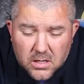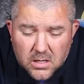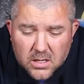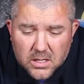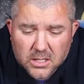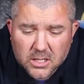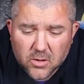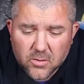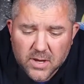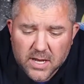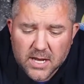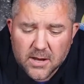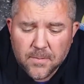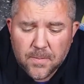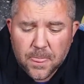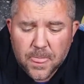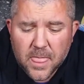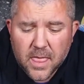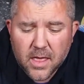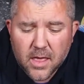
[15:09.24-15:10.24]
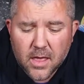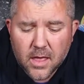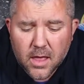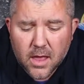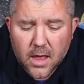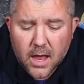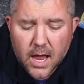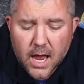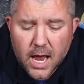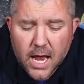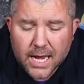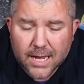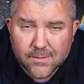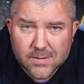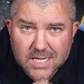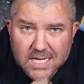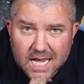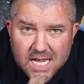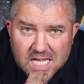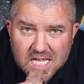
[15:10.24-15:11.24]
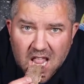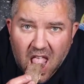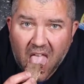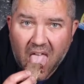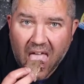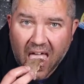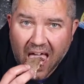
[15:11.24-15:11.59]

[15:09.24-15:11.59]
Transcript: let's go in and have a taste.